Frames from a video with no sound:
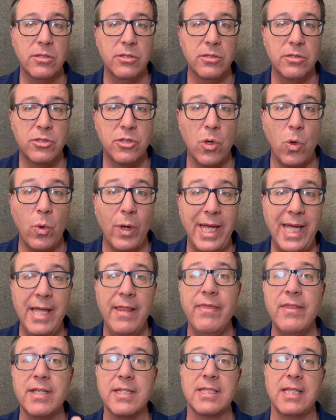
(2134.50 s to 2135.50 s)
So,
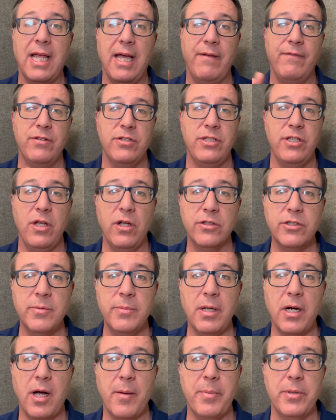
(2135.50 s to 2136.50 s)
in this life is the
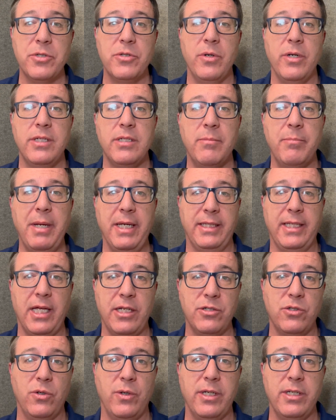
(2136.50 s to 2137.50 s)
ultimate opportunity to make
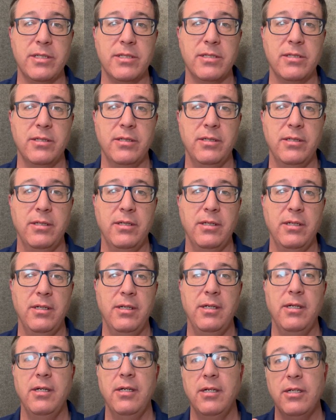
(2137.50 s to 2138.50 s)
that choice.
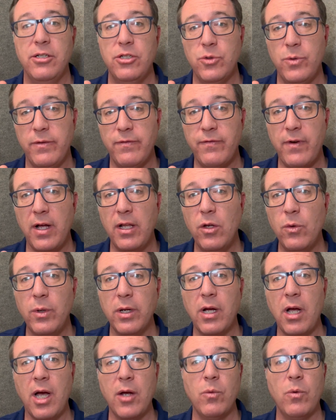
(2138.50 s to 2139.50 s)
Do we follow
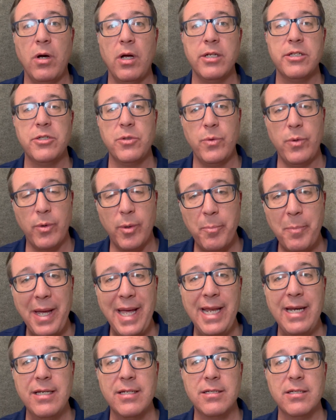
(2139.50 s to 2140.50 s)
what God wants? Do we
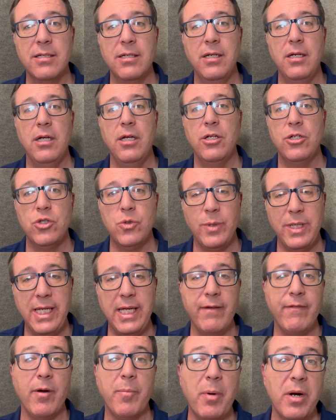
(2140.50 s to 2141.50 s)
repent? Do we
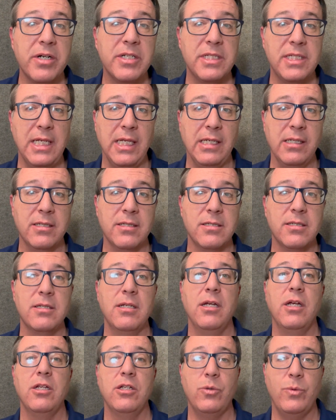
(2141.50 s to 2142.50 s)
give up our sins?
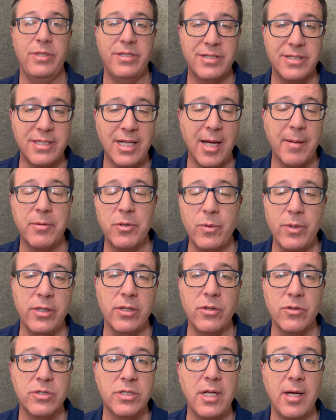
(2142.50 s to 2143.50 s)
Do we stop doing
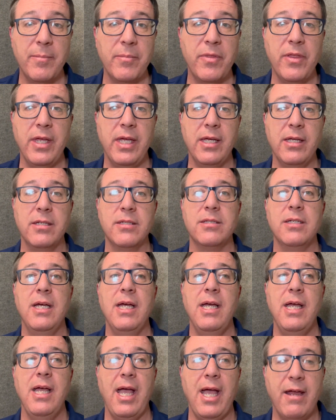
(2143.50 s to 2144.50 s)
those dumb things
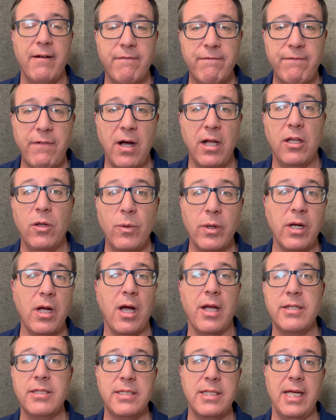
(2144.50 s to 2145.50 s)
and follow what
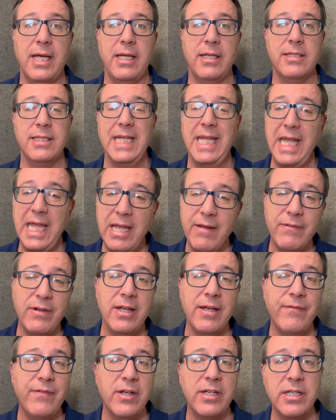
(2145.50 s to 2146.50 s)
God says? Even
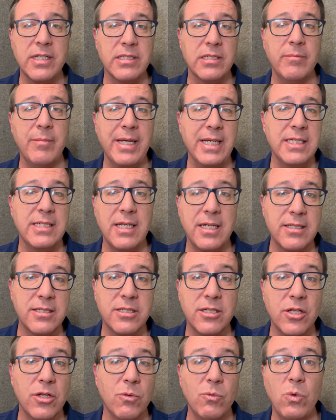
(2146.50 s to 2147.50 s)
if it doesn't make sense
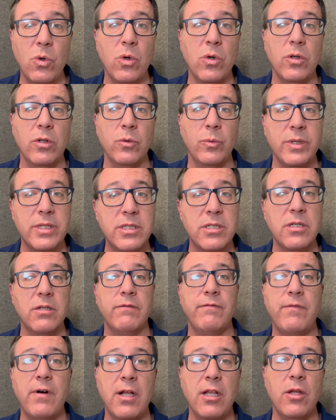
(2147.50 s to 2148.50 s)
to the world, we still
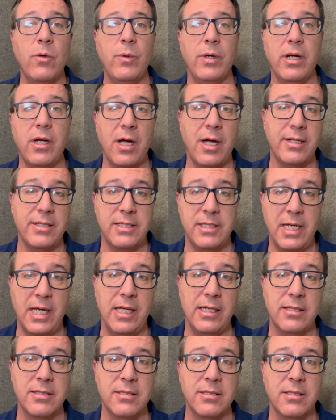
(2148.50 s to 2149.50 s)
follow what God
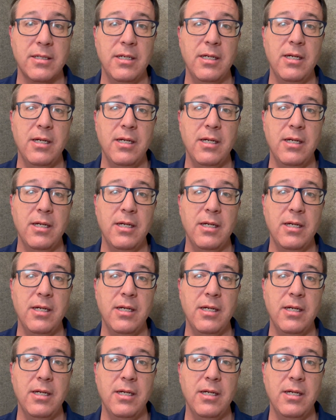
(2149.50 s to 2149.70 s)
says.